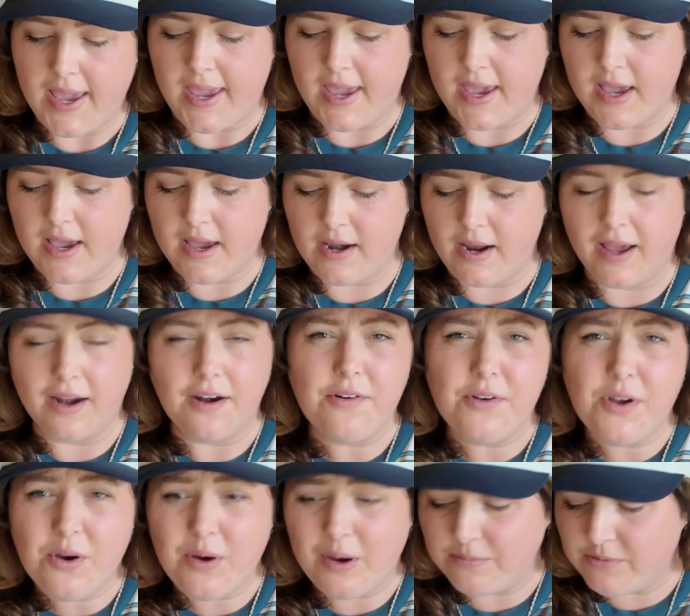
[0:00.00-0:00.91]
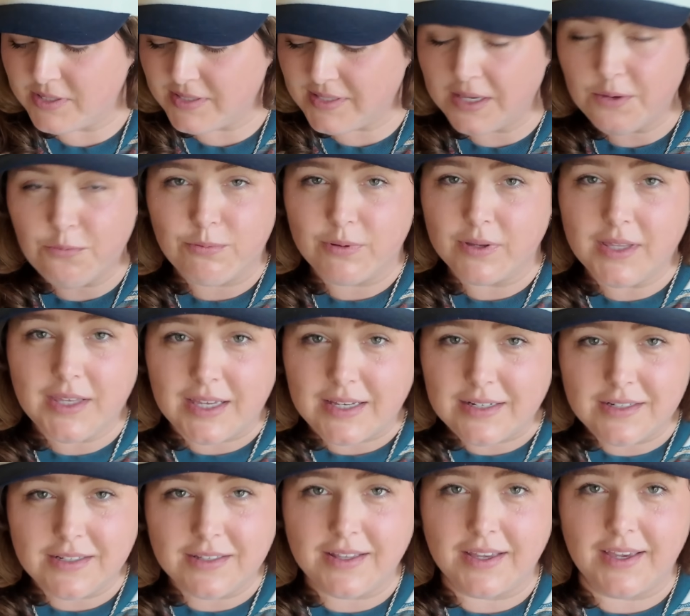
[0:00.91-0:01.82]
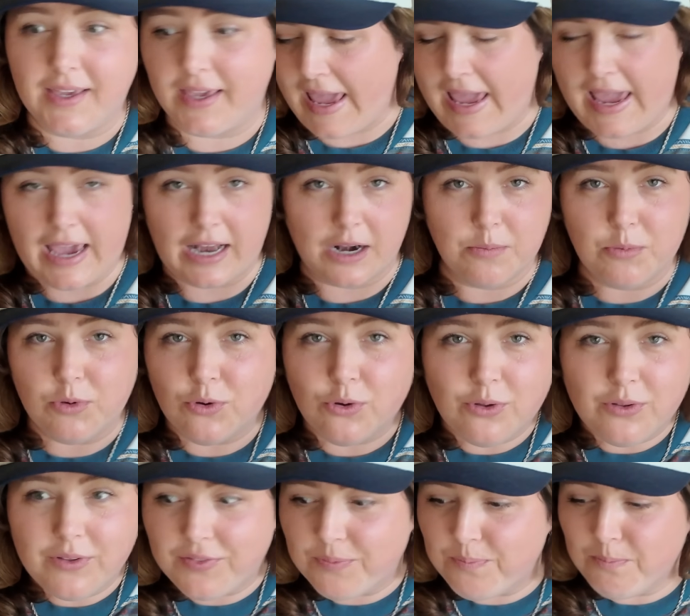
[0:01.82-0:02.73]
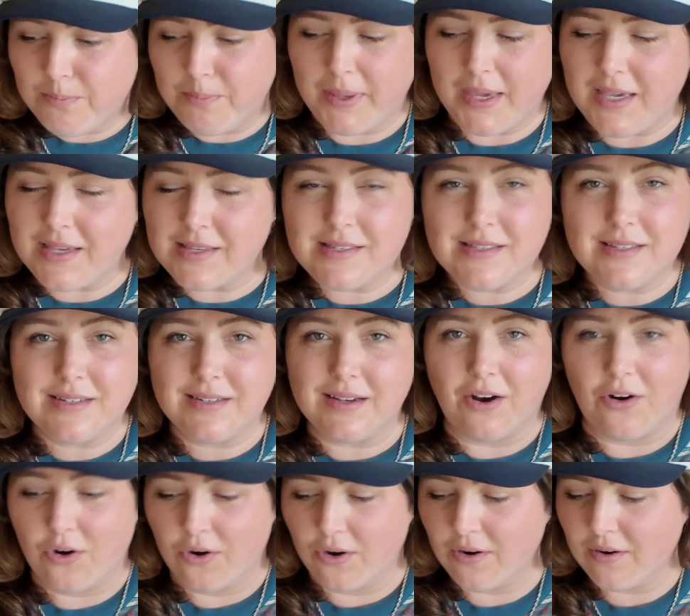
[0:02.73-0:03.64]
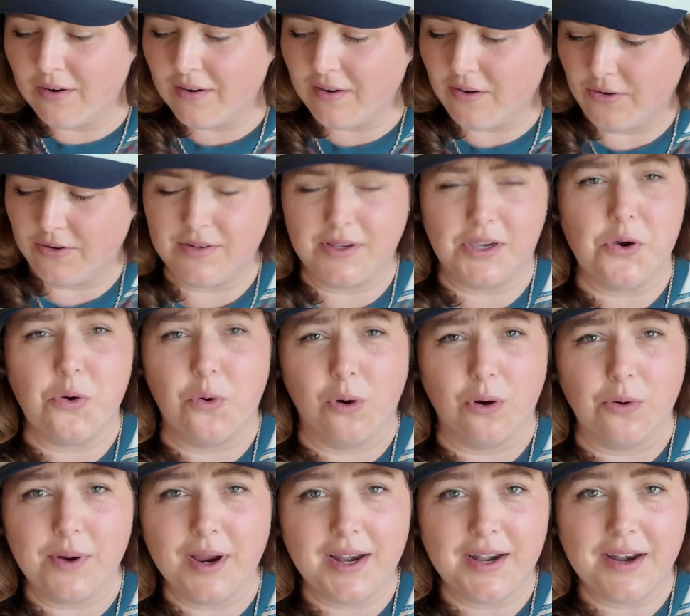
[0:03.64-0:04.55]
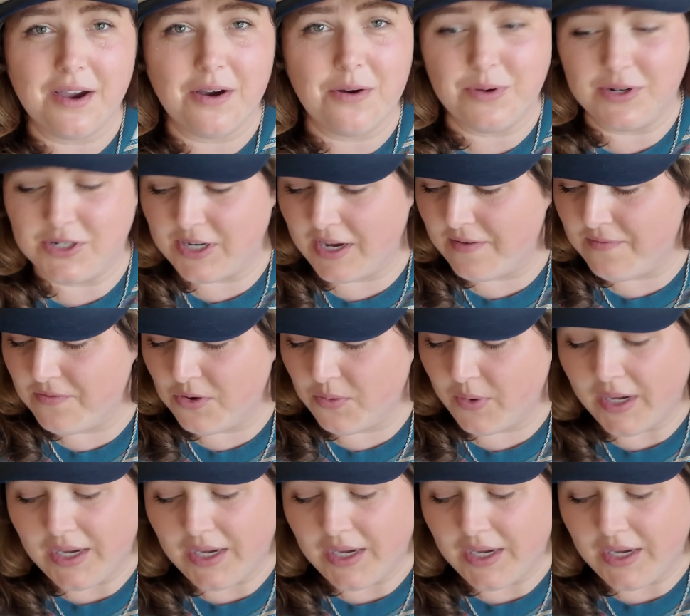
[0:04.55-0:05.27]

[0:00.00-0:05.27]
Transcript: And I don't know, I'm just like really into like animal based art or decor right now, which I have no